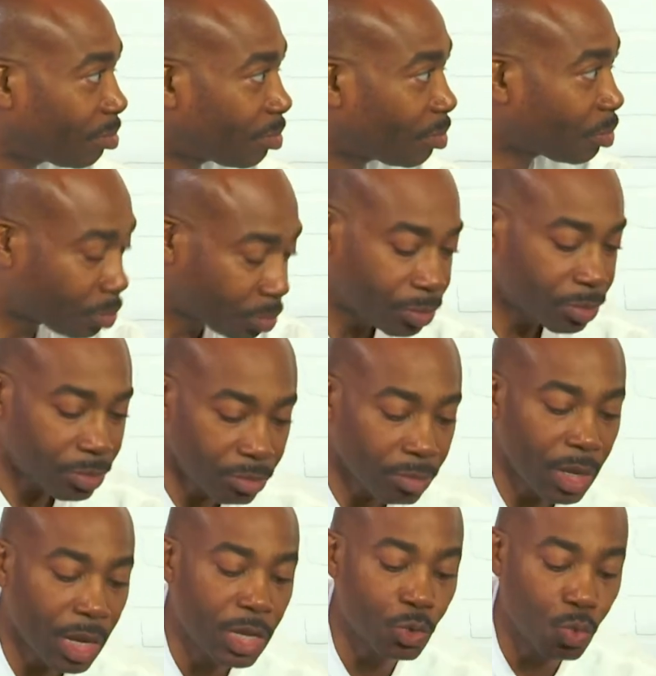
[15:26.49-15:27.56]
Okay.
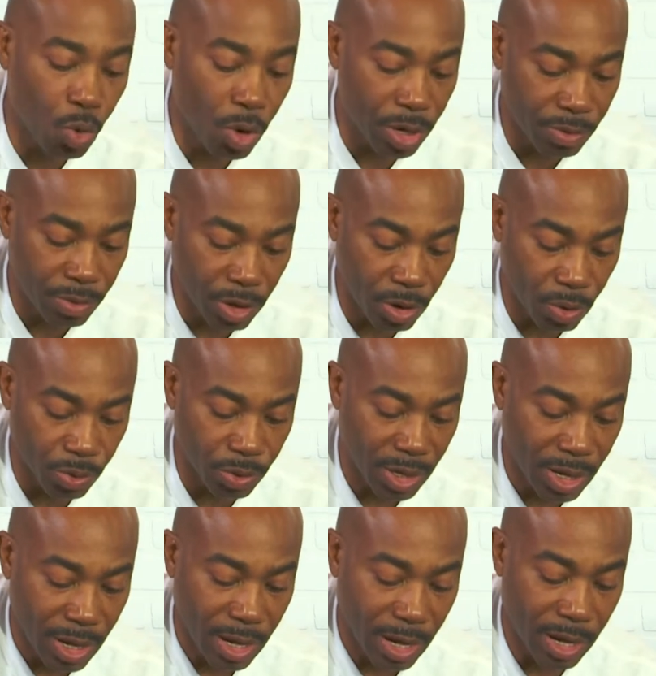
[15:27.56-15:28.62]
It's one of those
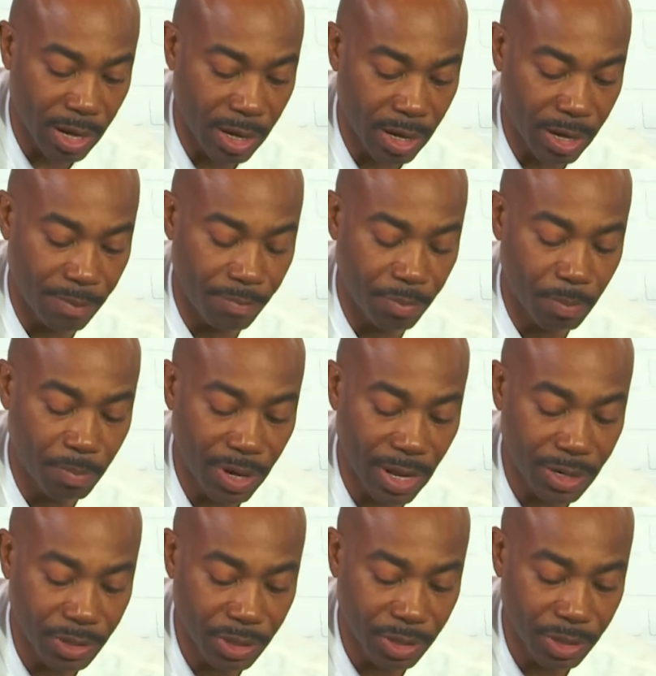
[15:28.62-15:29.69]

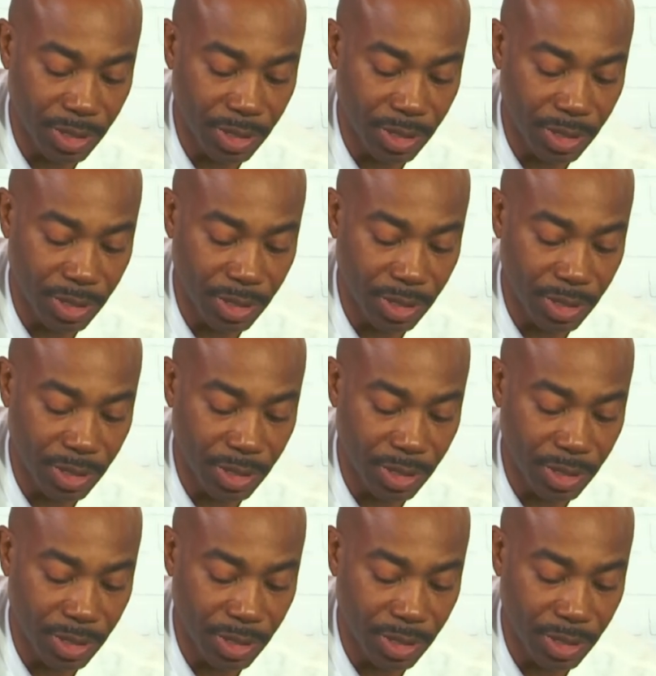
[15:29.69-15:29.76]
places